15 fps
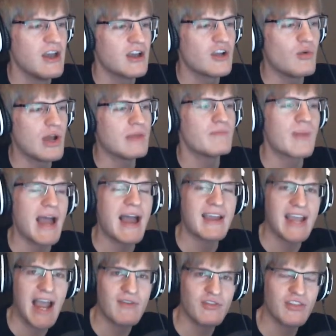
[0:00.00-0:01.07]
going back
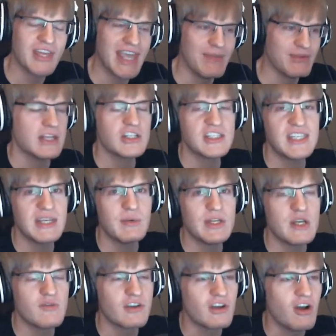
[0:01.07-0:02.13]
after the game and just seeing what
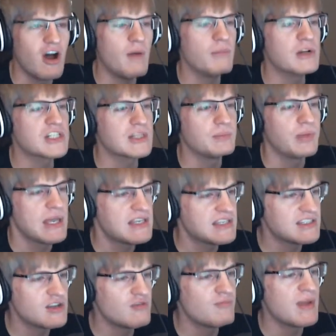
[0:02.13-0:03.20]
you've accomplished, the
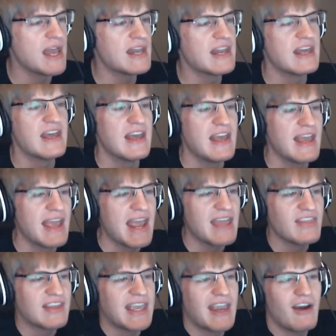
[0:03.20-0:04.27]
places you've been, and
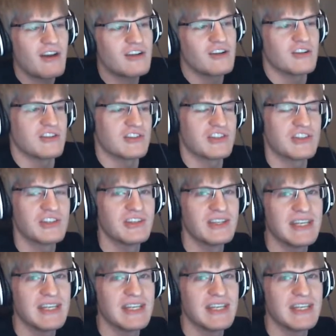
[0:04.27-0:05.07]
the characters.